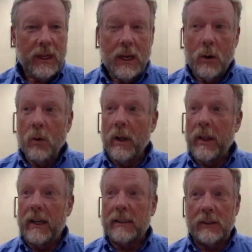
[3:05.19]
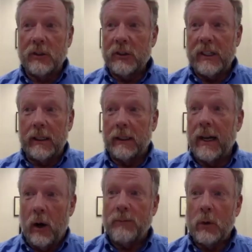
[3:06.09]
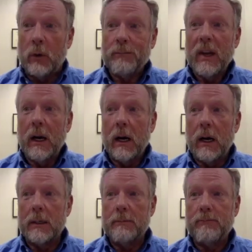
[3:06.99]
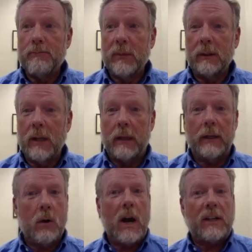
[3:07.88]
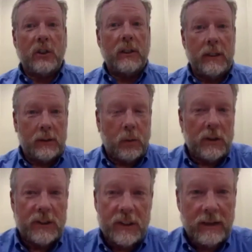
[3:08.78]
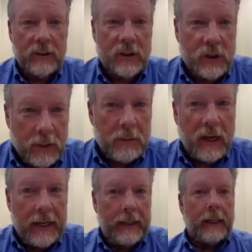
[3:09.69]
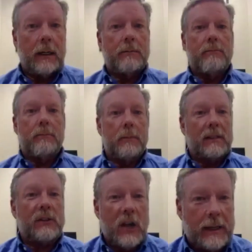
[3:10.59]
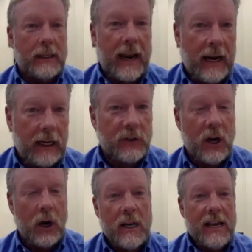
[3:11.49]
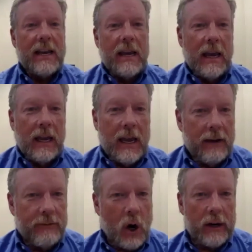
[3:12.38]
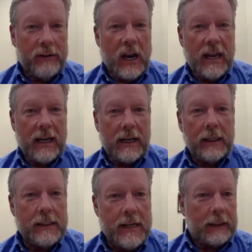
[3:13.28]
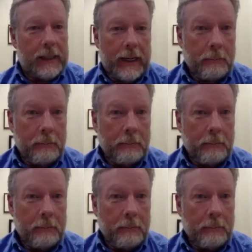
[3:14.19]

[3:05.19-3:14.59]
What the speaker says: Well, that's interesting and helpful. Another question. This was given to me by my son to ask y'all. Have y'all ever had a nickname?